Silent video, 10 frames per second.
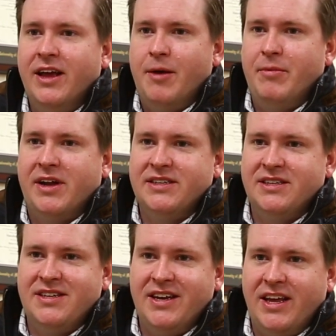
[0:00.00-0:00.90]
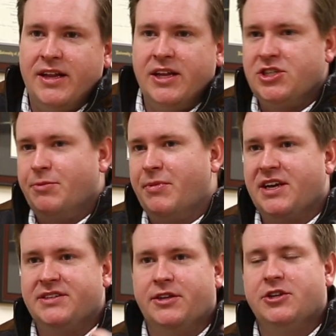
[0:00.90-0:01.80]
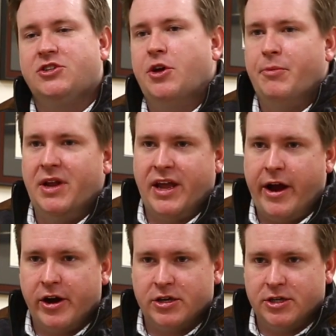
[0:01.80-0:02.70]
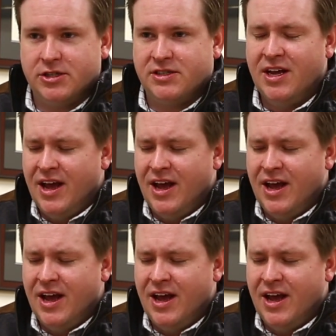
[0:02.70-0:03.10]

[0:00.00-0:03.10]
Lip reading: And because it's in English and because there are so many characters,